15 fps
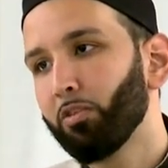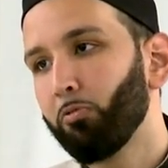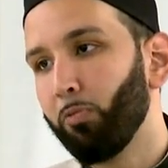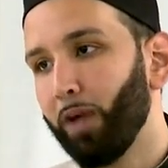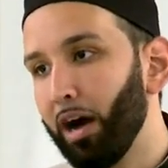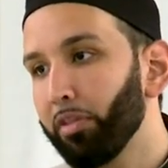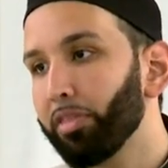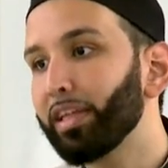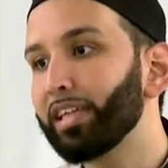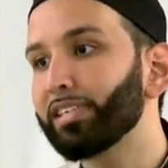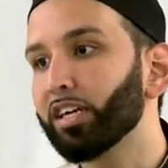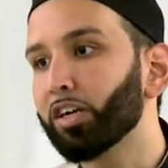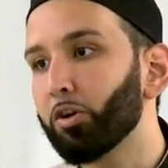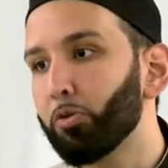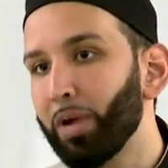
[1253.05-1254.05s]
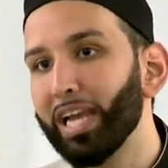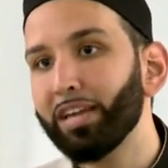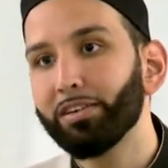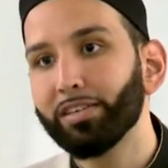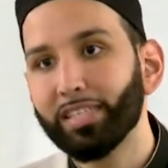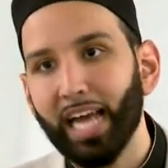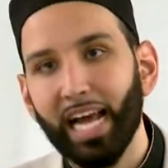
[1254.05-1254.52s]
Wealth is a
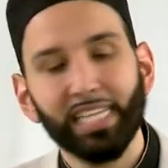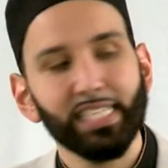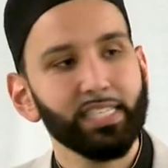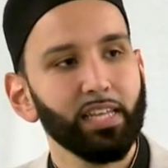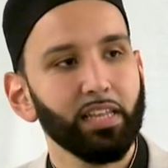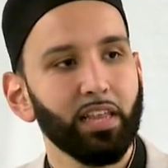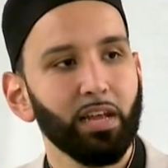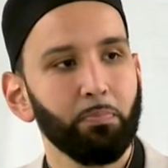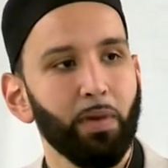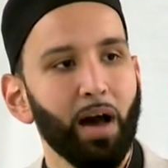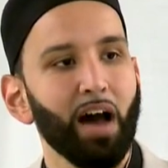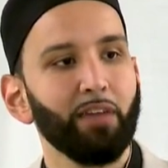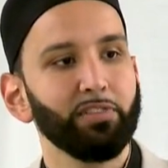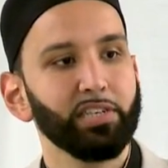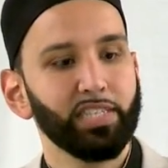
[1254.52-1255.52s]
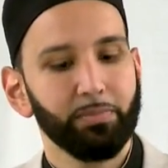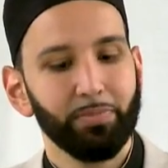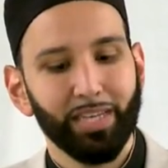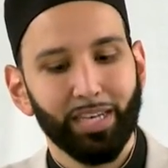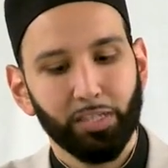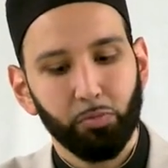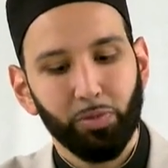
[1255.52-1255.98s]
greater test than poverty
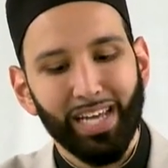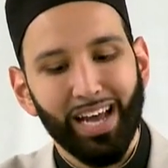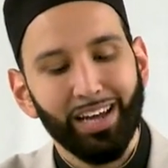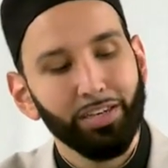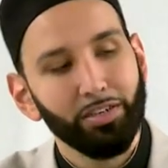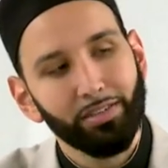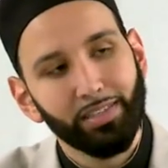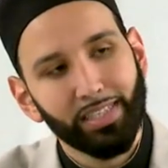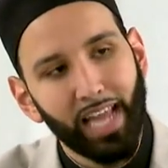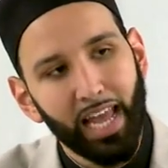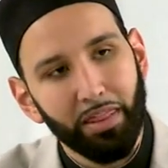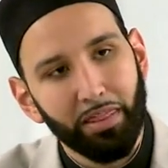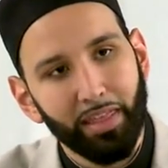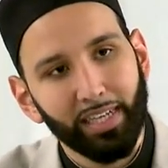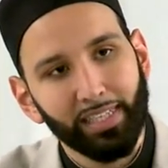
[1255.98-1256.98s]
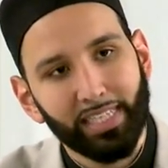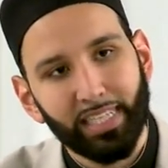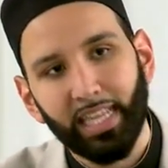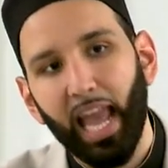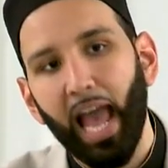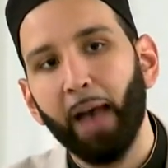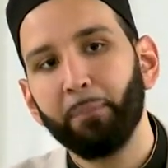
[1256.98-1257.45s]
because we understand things in
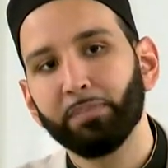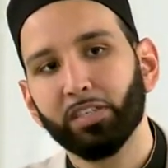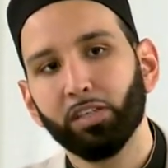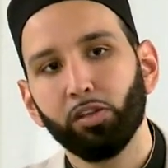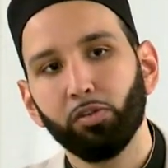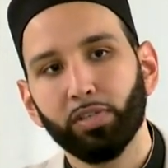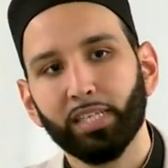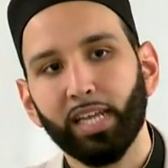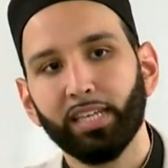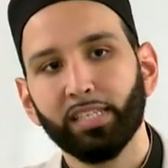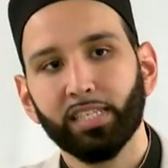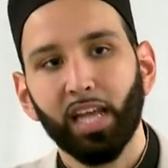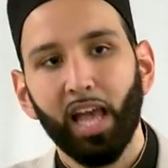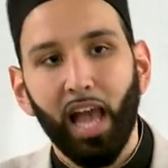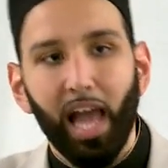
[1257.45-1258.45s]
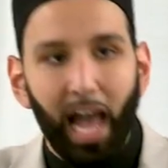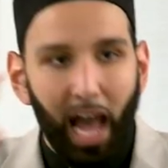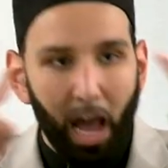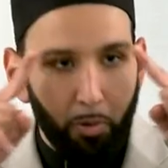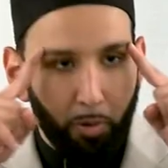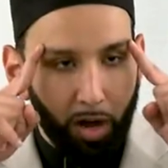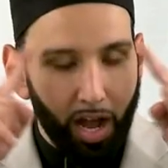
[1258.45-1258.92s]
the absolute sense.
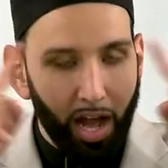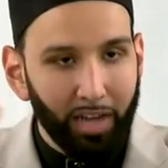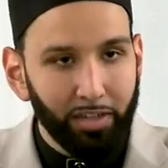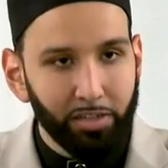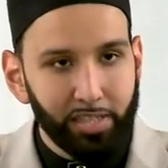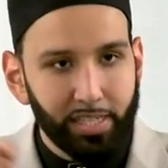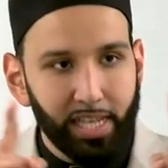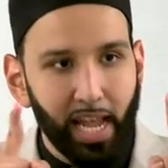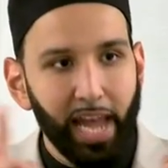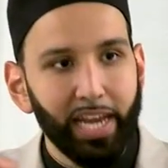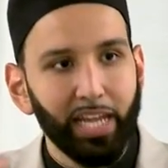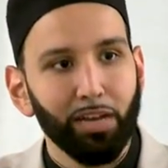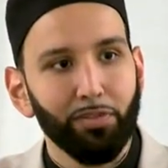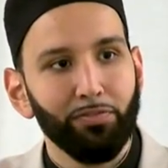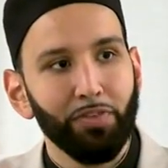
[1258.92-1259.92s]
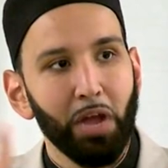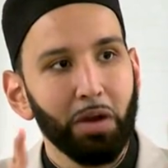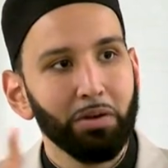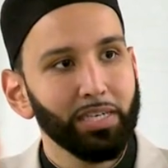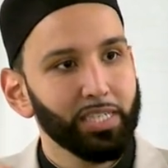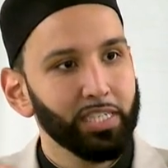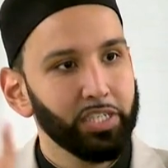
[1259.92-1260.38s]
Our understanding of
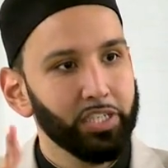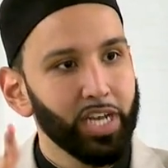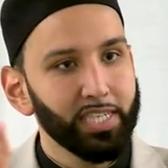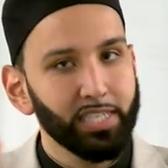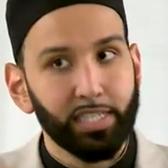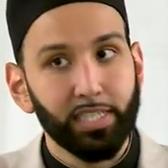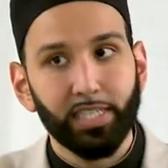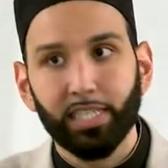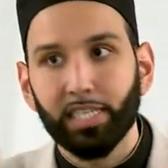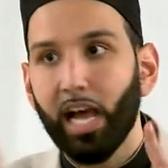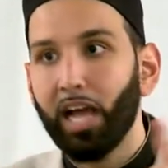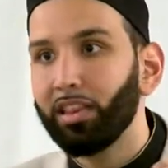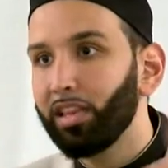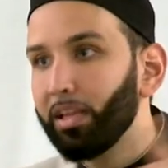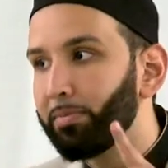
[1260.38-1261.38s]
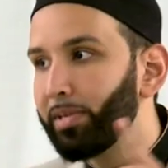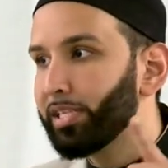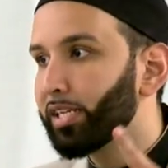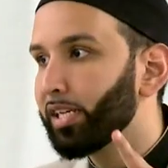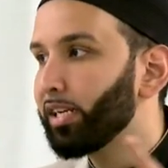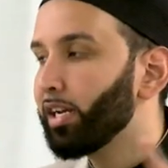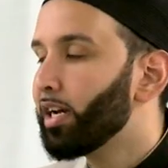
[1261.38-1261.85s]
fairness and justice is not
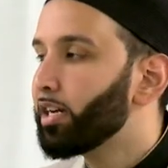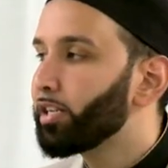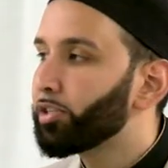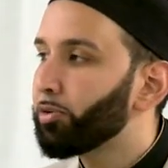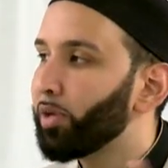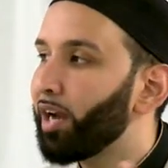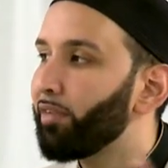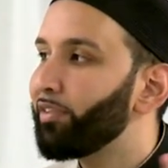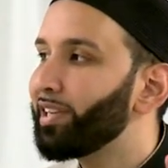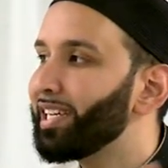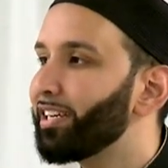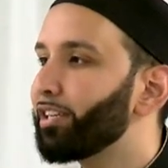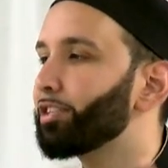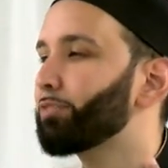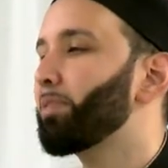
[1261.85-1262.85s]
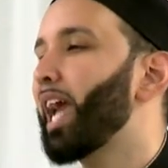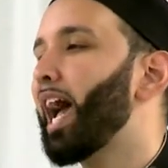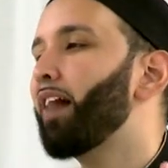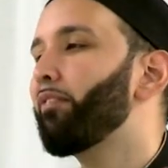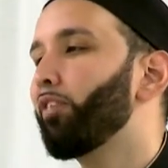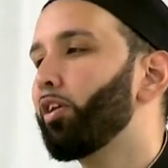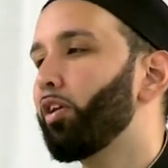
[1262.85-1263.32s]
limited to whatever years we
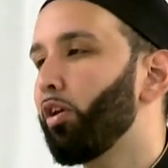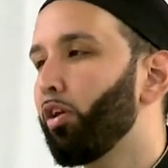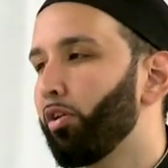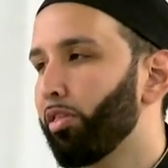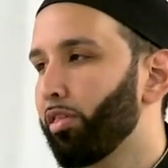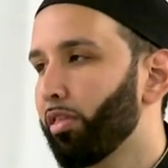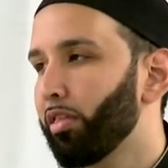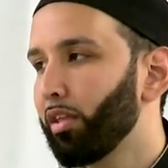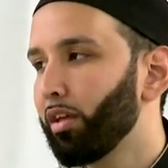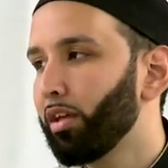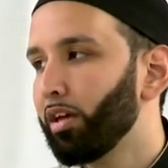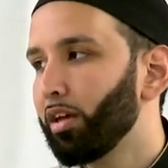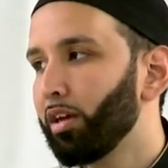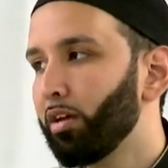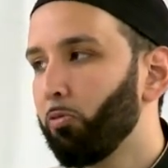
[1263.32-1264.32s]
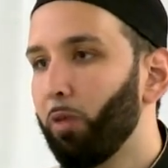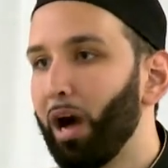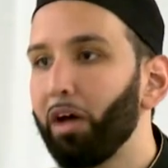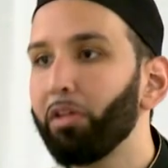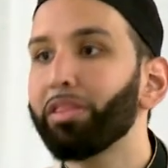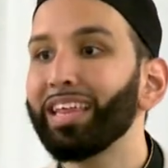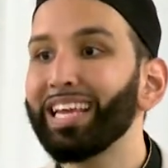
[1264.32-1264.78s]
have on earth.
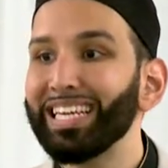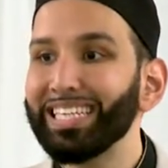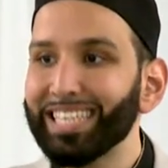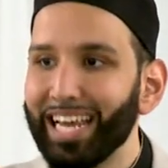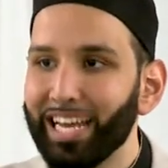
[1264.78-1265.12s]
Wealth is